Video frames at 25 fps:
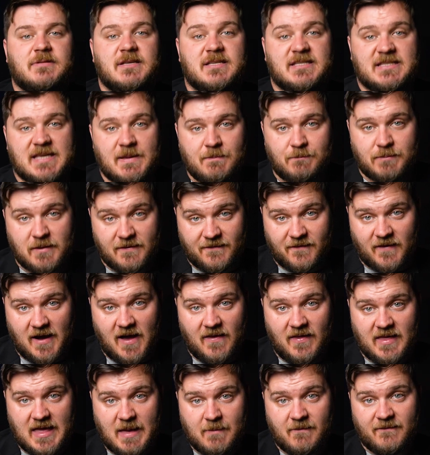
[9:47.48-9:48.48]
to
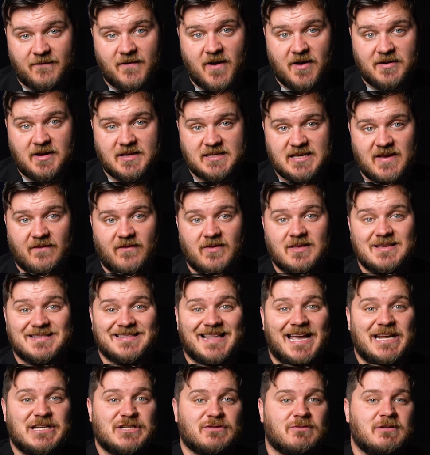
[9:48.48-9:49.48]
simplify the M37s
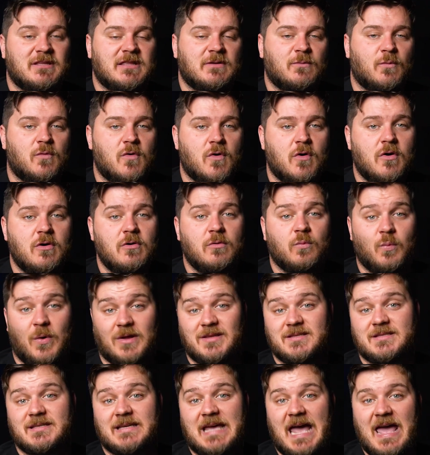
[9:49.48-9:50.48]
later in the war,
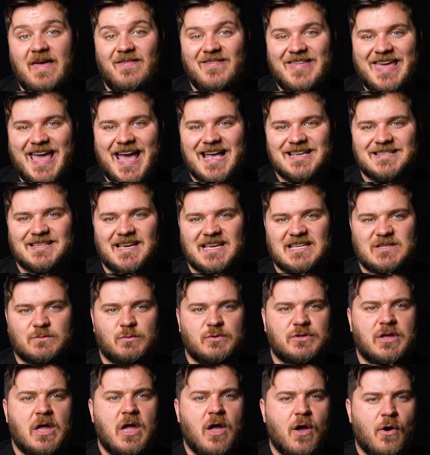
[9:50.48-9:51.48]
once again the SS
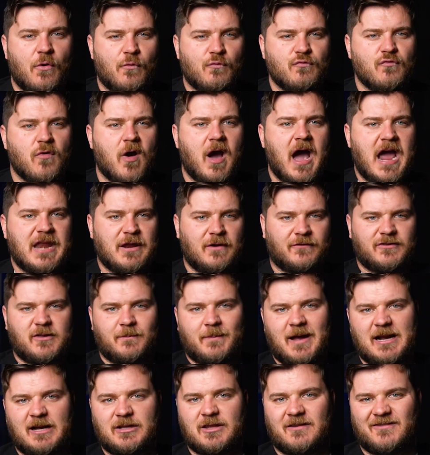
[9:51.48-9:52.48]
would ride off the
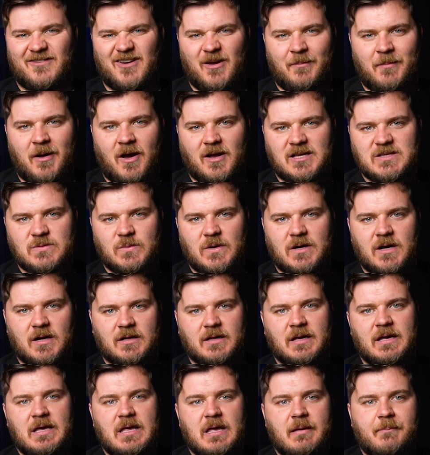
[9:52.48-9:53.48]
back of the Wehrmacht's
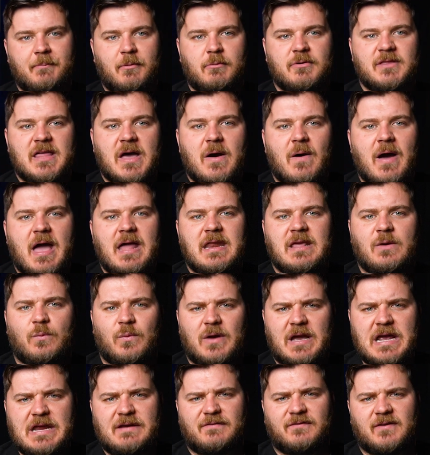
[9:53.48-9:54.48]
work, but without any
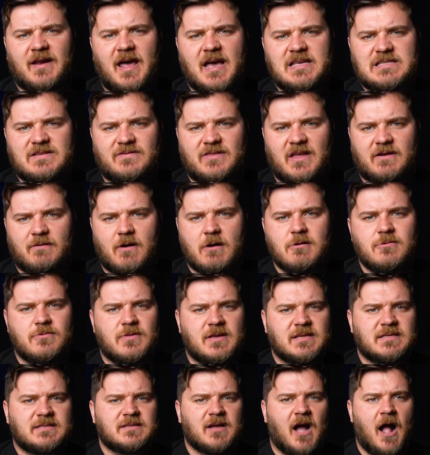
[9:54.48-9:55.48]
weird flares of their own
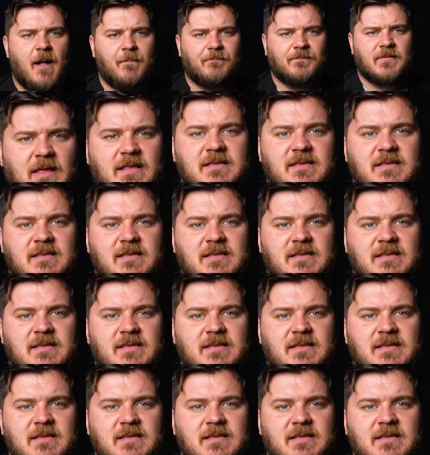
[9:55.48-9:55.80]
this time.